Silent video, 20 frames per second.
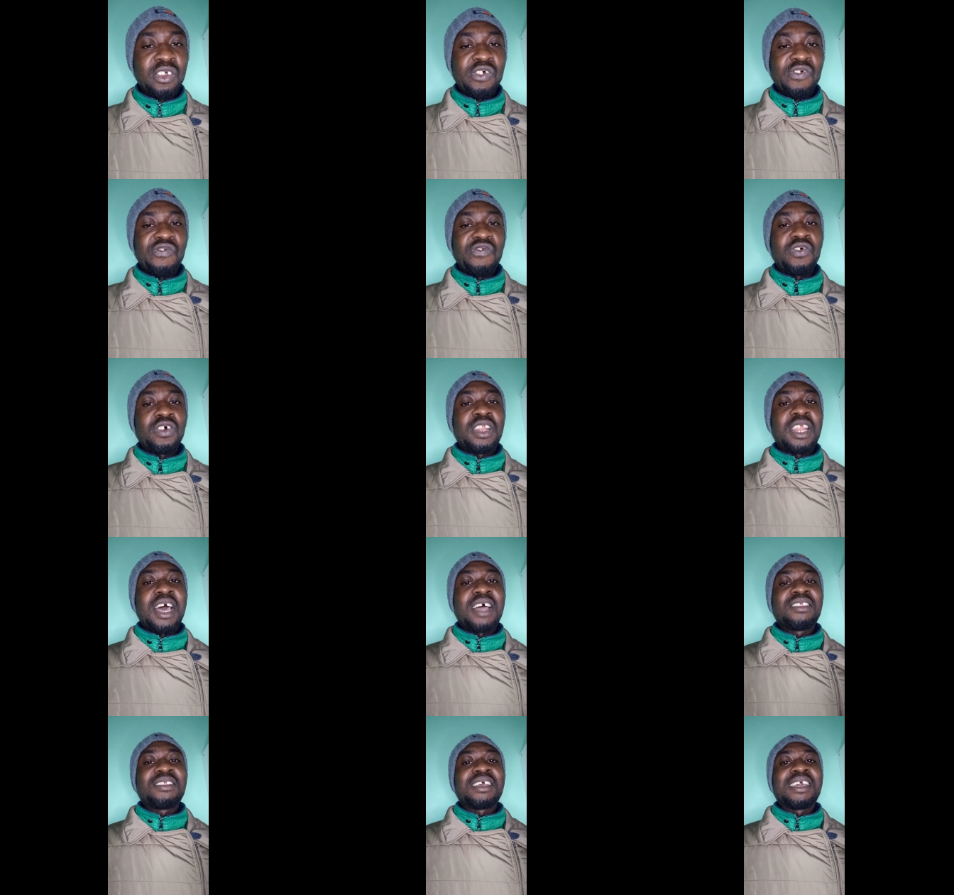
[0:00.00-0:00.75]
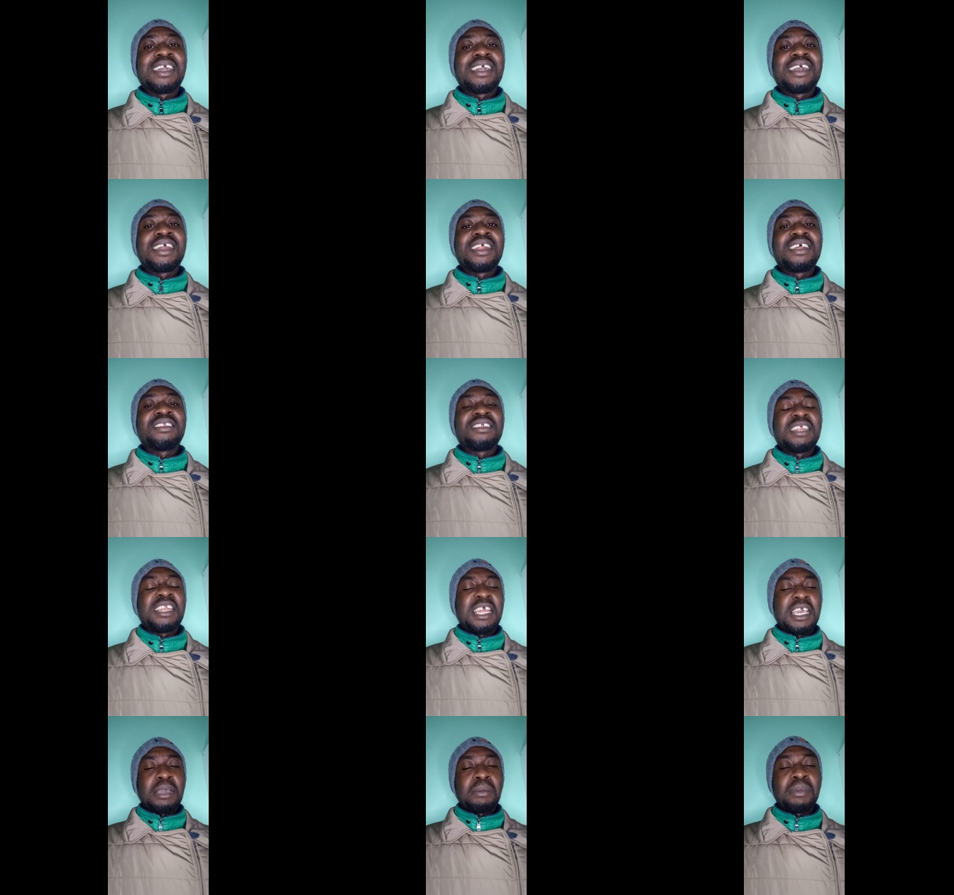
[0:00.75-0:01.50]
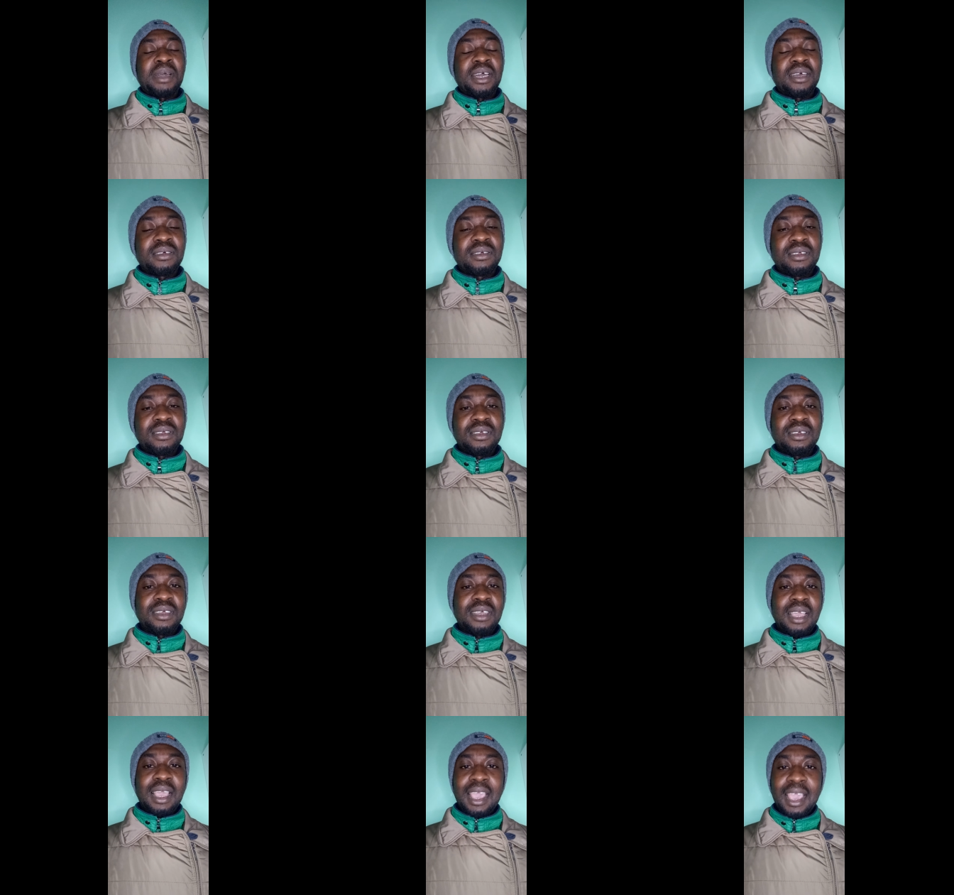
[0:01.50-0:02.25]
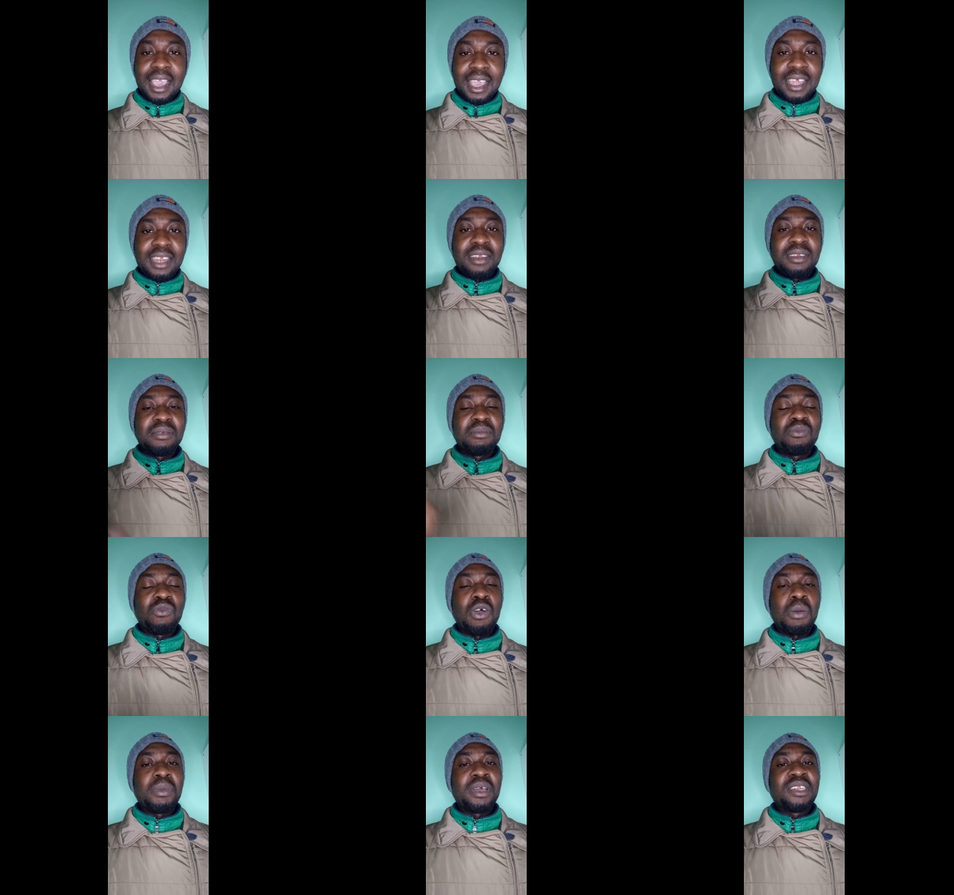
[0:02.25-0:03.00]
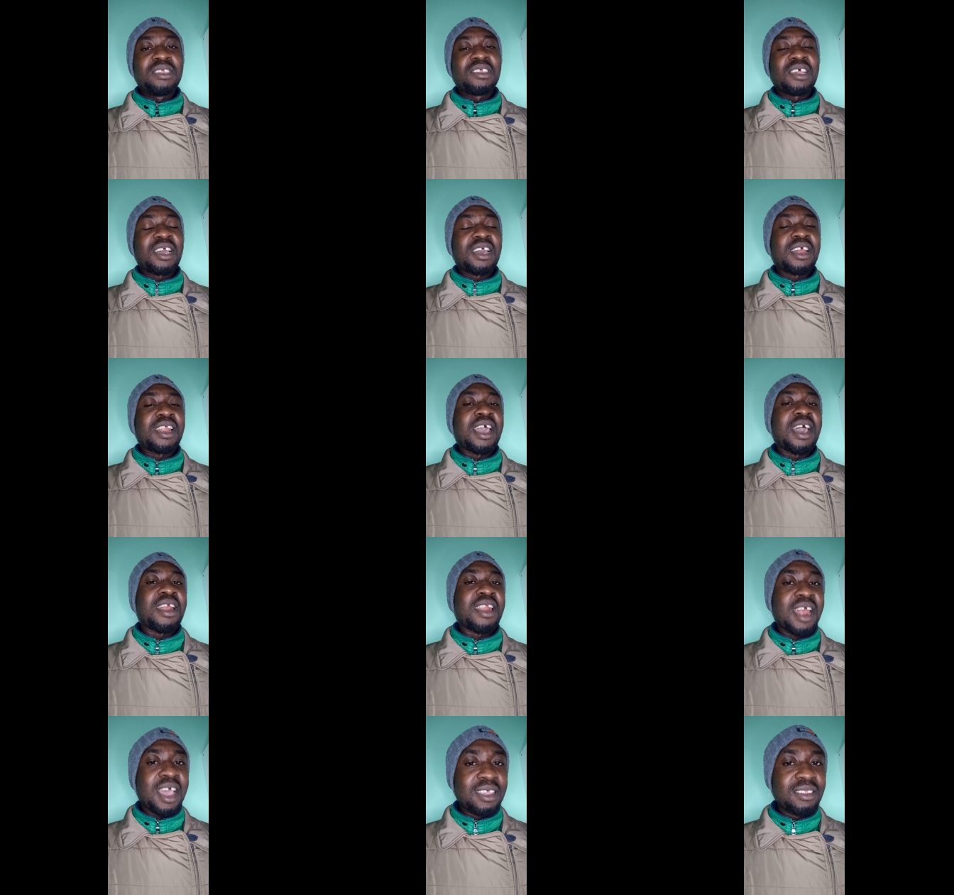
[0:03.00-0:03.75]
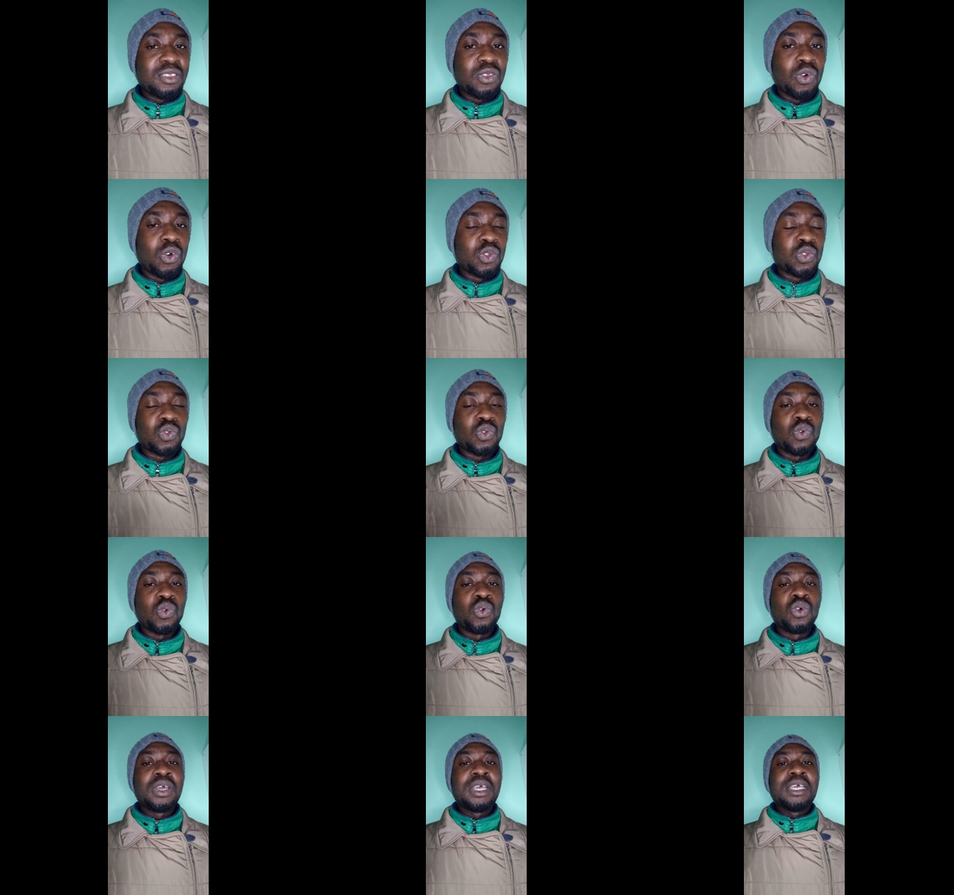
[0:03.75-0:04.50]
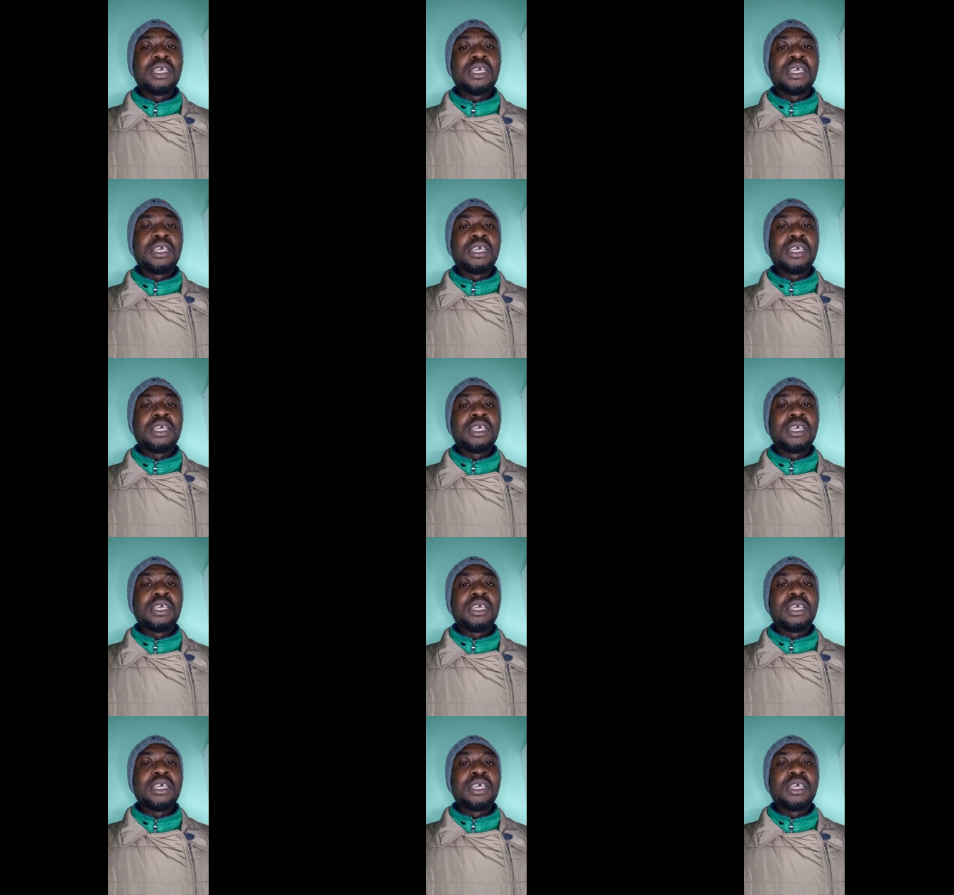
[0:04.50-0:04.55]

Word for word: for that great name, And Muhammad Zakariya Razi also